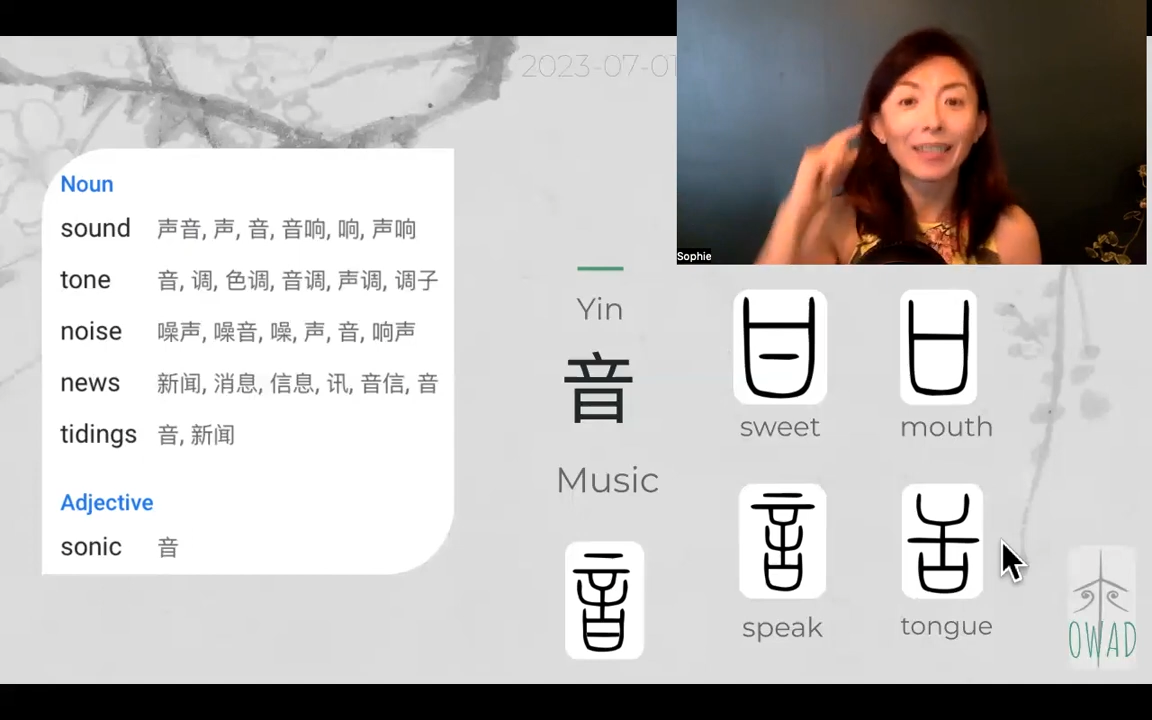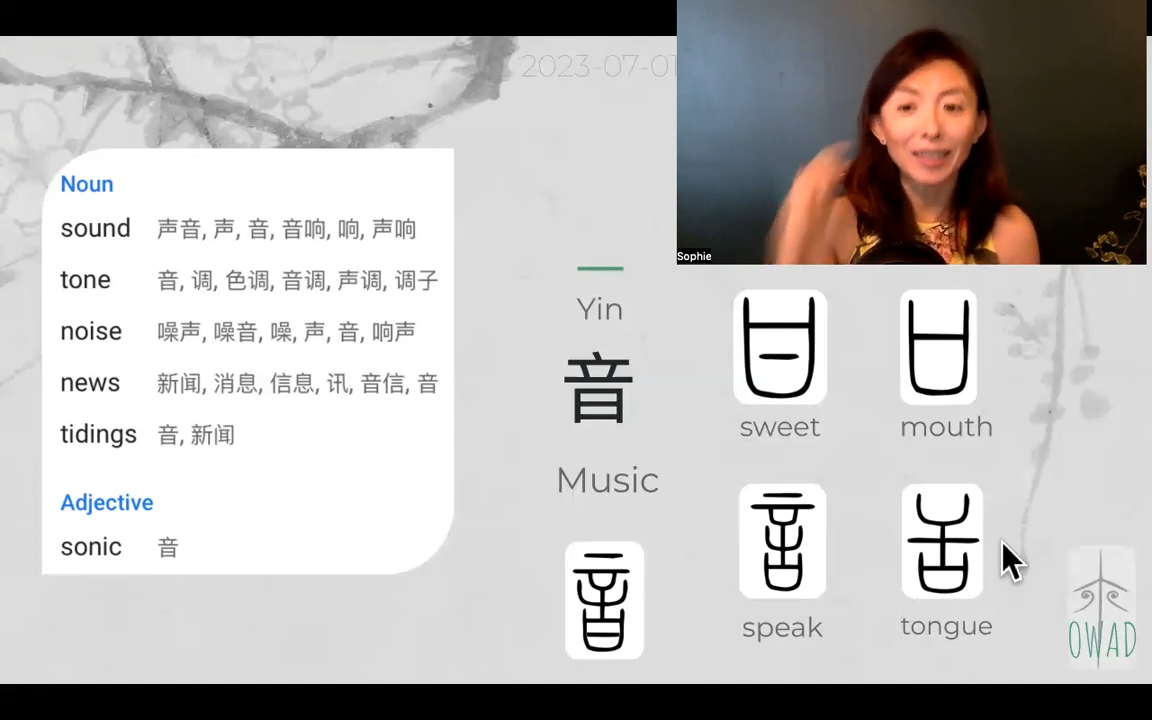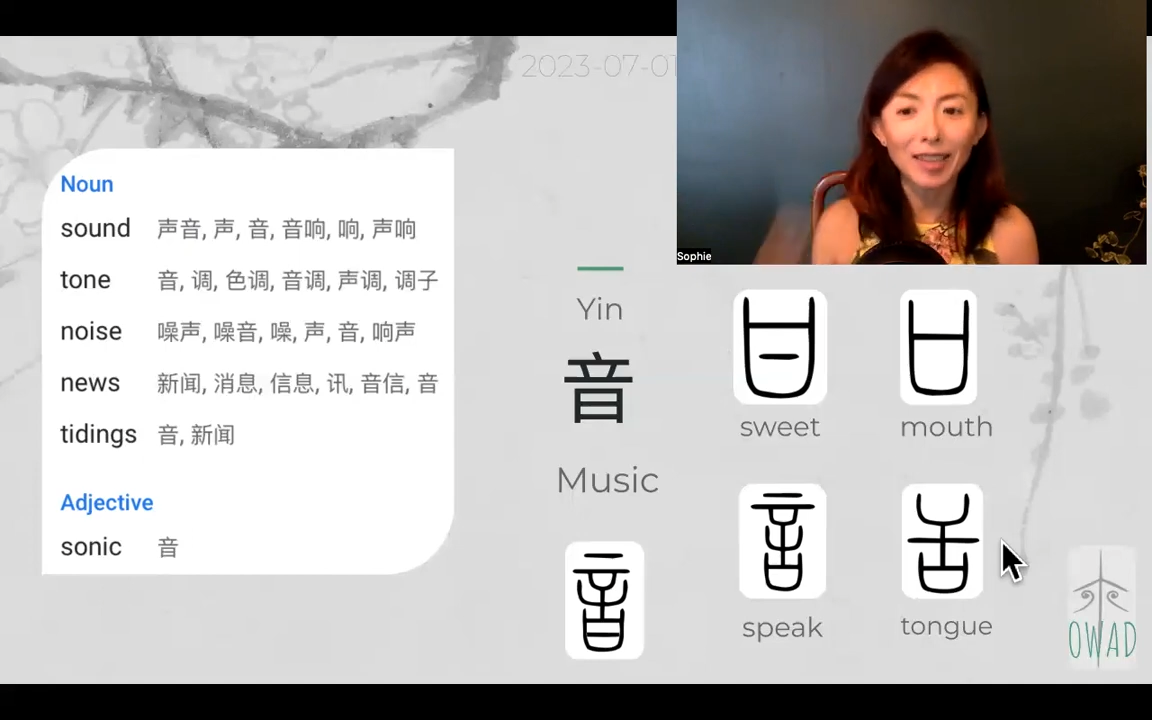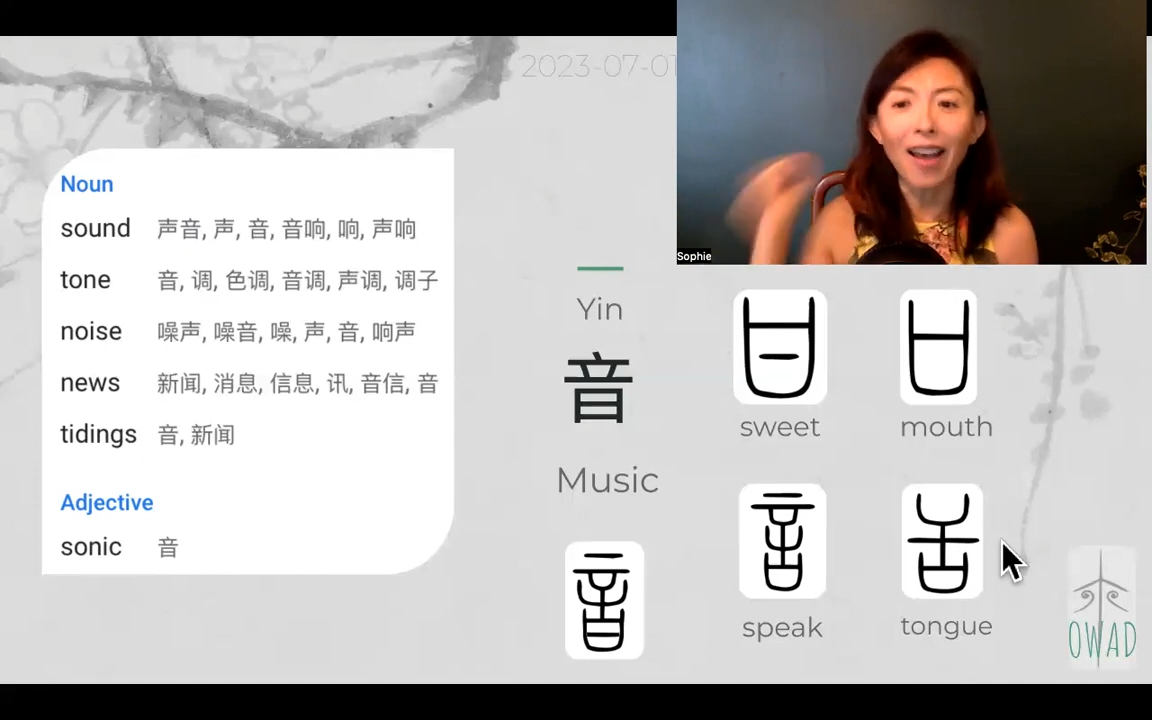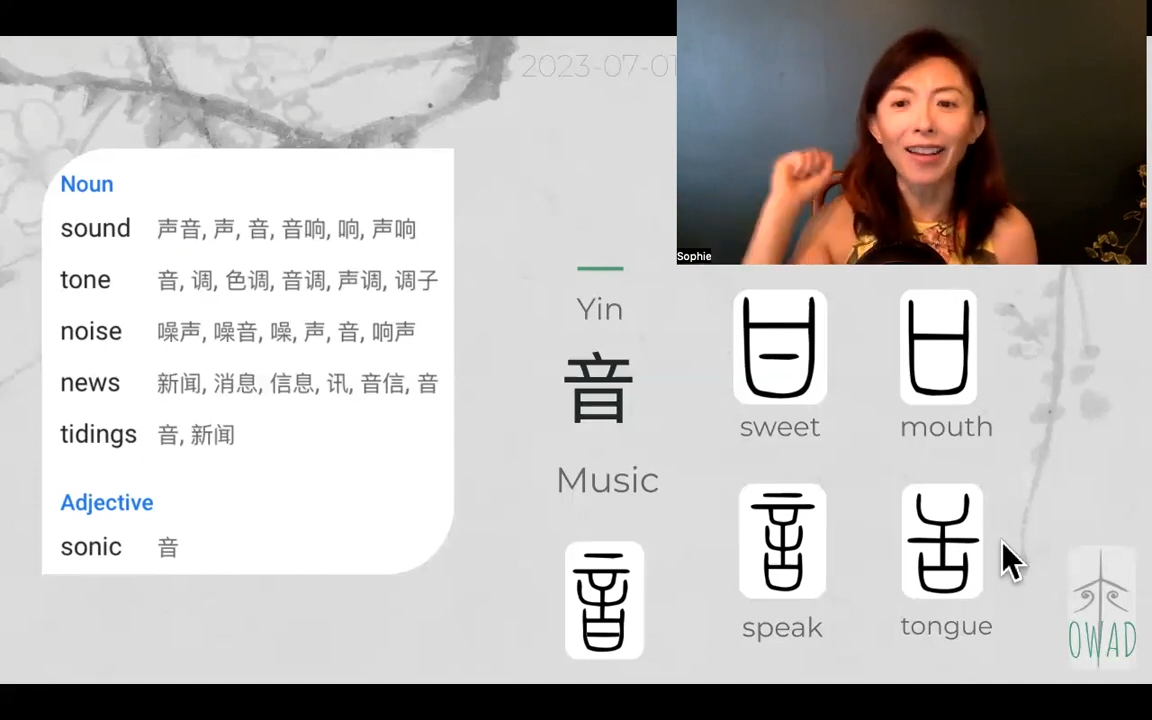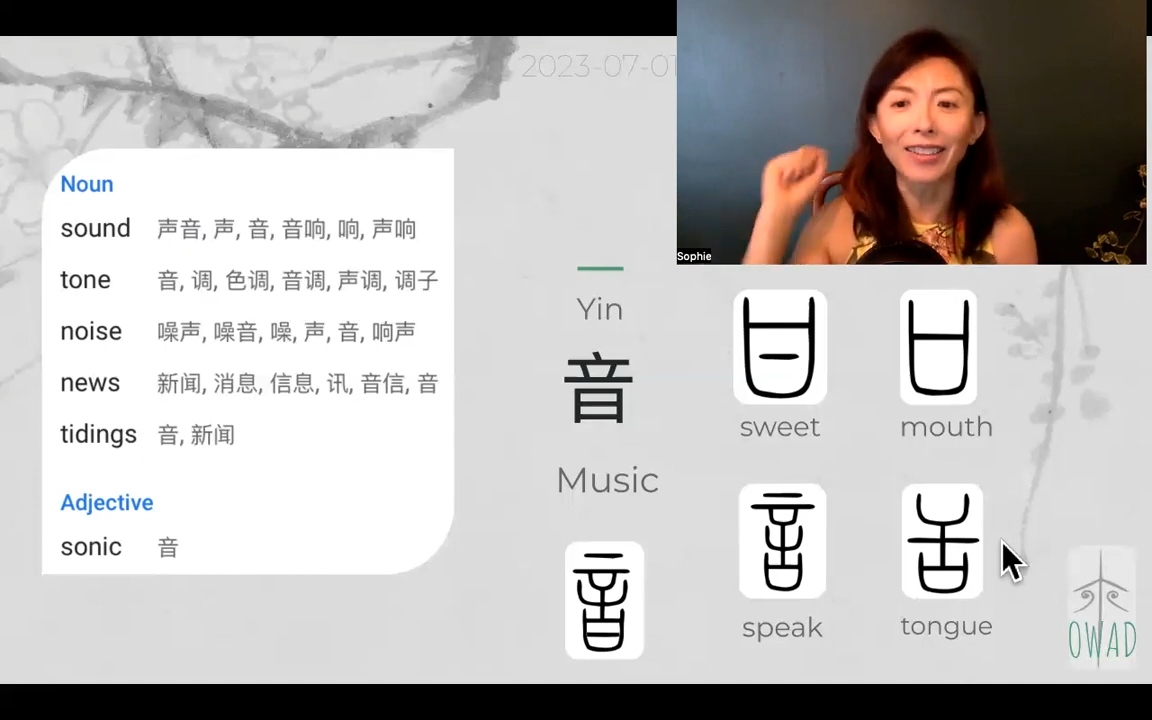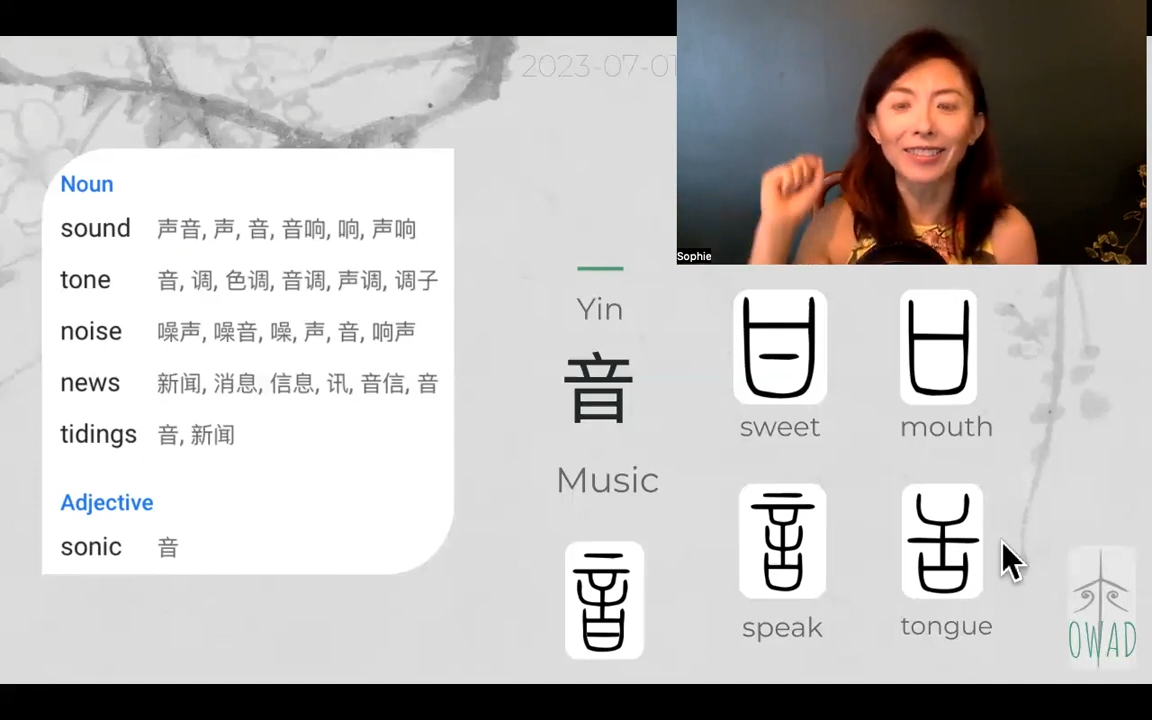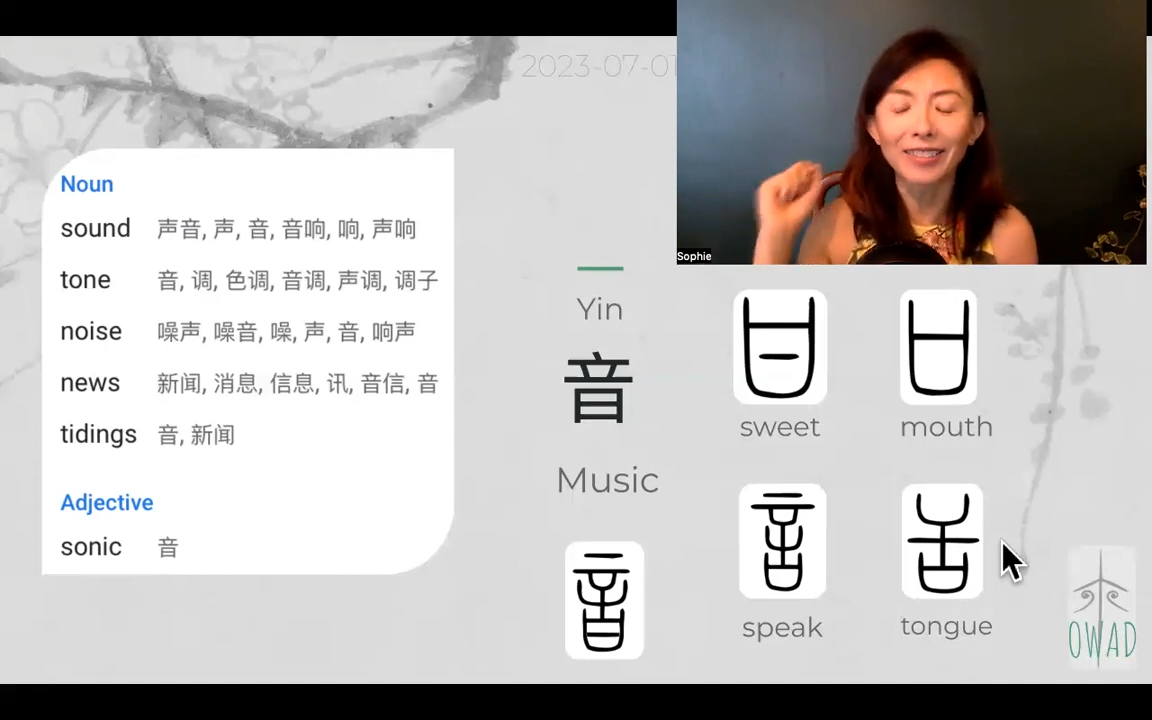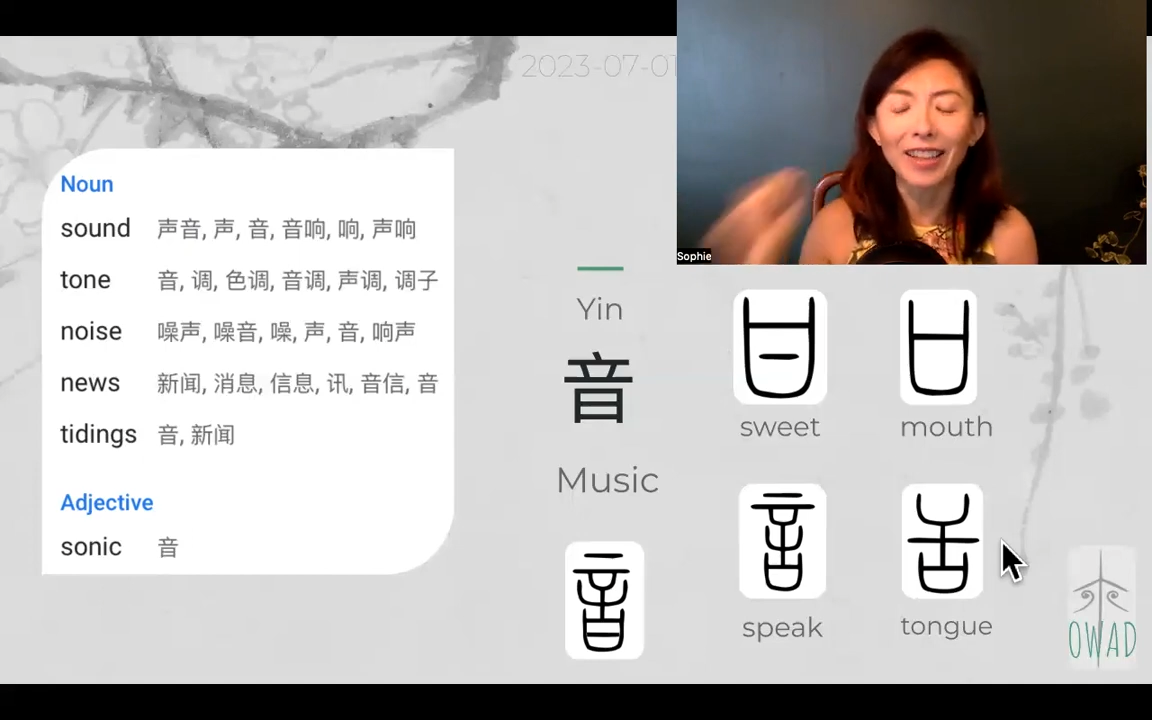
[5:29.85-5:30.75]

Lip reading: the tongue.